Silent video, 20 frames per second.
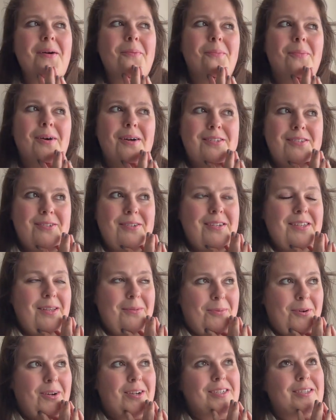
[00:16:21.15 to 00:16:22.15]
but during the
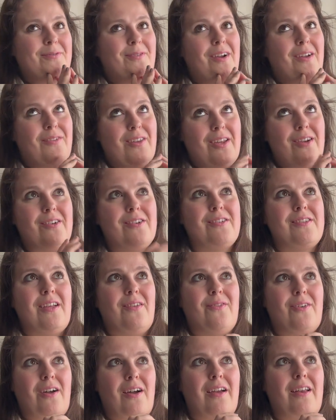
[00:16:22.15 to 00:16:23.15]
past 5 years,
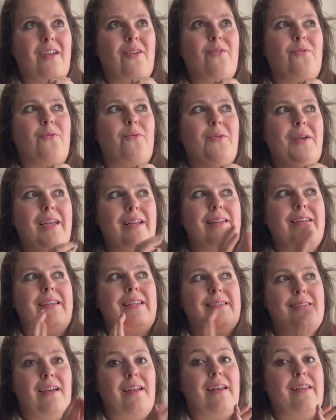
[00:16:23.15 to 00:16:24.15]
I've kind of really
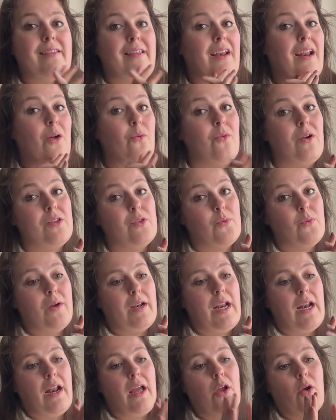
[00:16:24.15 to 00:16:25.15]
decided that I want one,
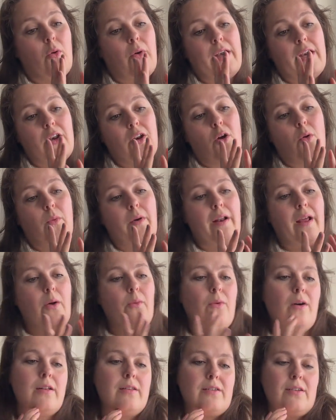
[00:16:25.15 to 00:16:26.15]
and I already know what I
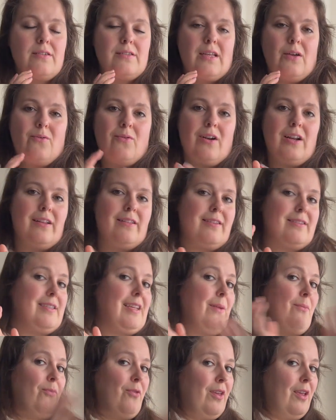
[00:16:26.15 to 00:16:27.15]
want because I wanted the
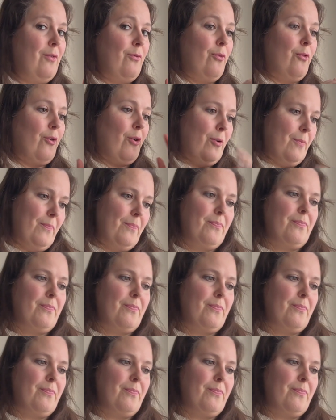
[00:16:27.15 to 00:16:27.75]
same thing for